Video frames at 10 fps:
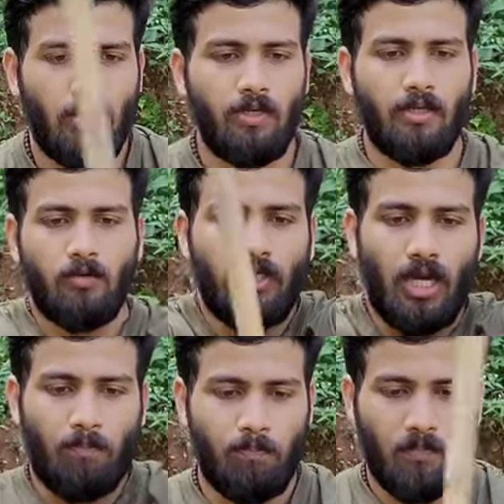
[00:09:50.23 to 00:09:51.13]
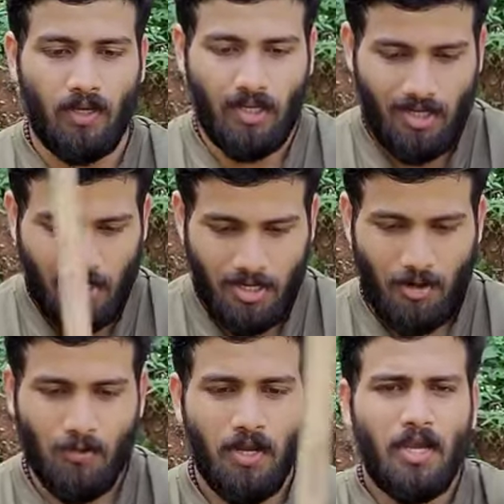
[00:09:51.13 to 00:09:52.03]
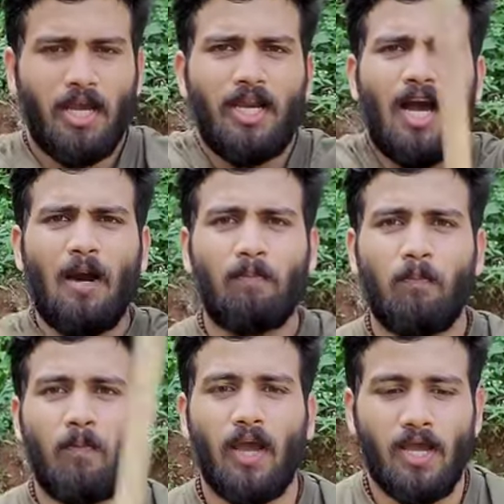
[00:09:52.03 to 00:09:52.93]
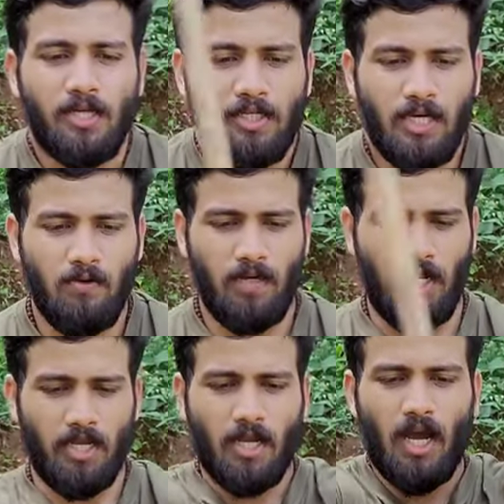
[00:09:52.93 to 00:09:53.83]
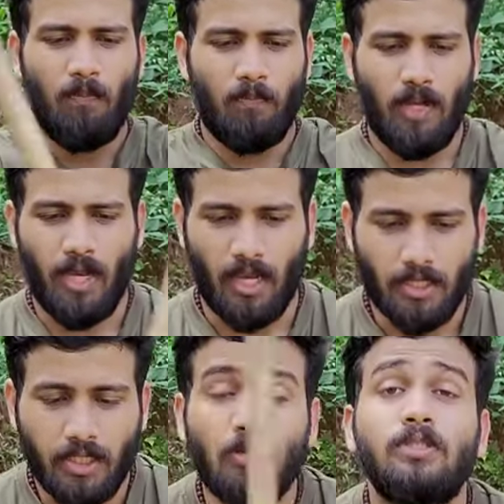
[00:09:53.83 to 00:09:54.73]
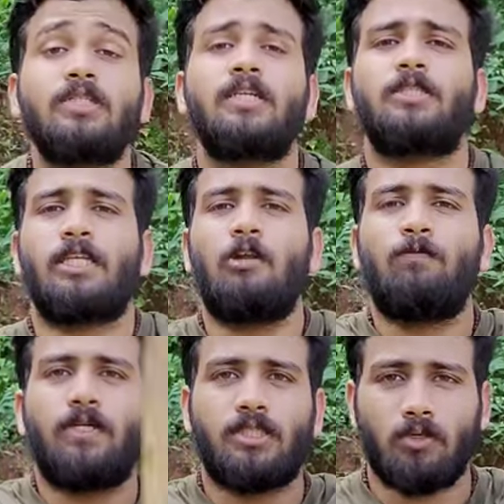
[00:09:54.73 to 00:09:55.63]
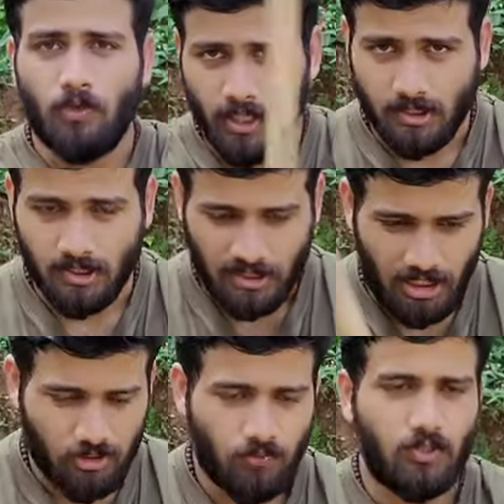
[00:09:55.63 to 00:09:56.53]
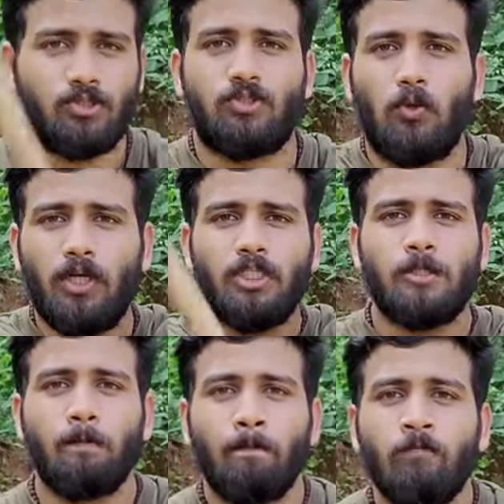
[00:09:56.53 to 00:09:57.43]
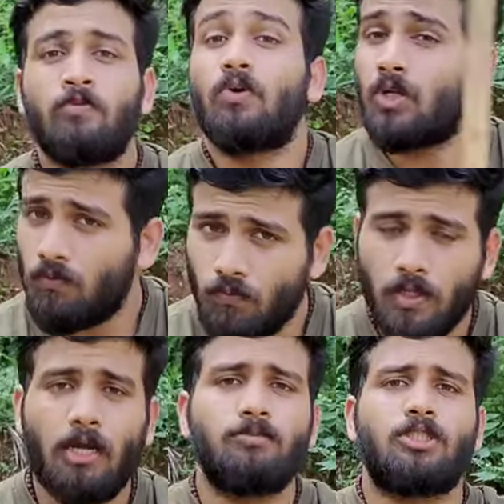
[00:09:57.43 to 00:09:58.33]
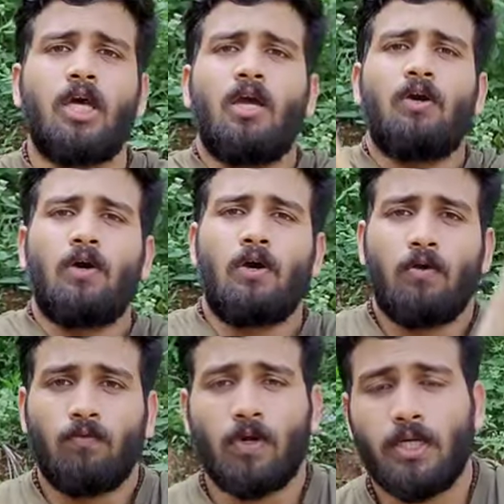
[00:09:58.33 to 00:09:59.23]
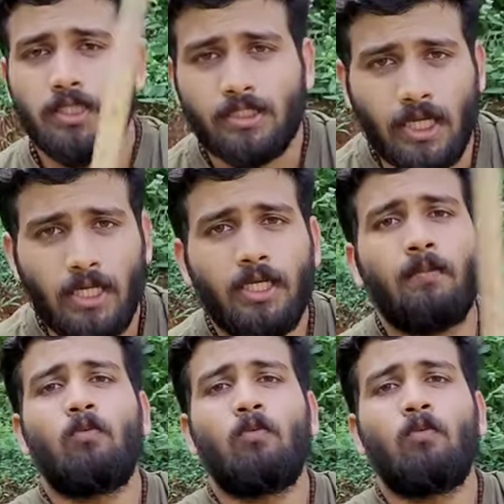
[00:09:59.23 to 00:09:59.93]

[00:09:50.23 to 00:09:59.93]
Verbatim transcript: down i'm going up and down and up and down and up and down this itself is a good exercise for your shoulders for your forearms for understanding